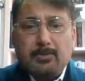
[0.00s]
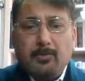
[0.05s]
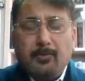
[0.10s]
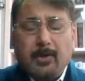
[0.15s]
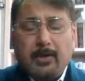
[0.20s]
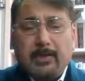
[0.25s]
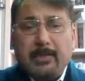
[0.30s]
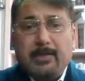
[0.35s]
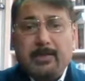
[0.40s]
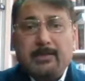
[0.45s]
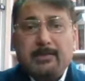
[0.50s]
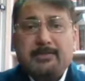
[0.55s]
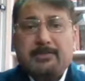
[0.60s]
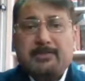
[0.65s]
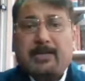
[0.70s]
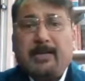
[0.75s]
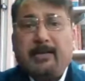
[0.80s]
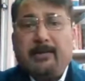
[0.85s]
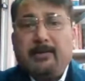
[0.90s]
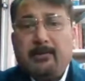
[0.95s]
so what I
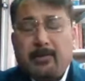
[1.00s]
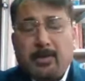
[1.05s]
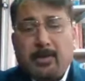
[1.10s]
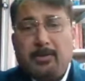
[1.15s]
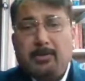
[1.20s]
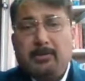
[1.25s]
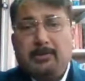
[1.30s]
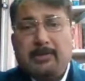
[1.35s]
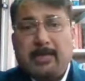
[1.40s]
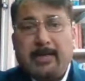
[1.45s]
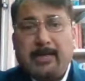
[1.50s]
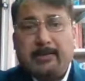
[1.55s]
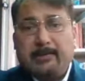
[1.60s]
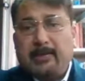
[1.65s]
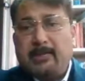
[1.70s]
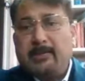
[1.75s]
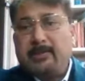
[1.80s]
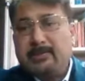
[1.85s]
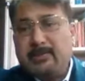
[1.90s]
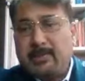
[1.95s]
understand now
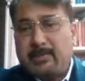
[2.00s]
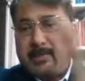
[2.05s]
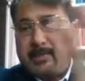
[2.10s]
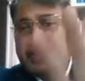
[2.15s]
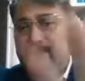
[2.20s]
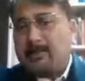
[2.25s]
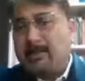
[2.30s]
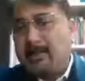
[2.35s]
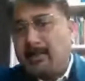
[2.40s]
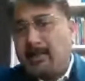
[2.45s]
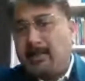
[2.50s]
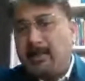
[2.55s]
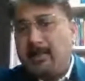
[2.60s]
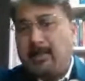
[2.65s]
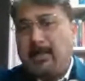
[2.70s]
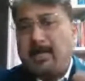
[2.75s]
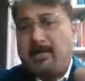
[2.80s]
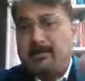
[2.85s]
that there is a data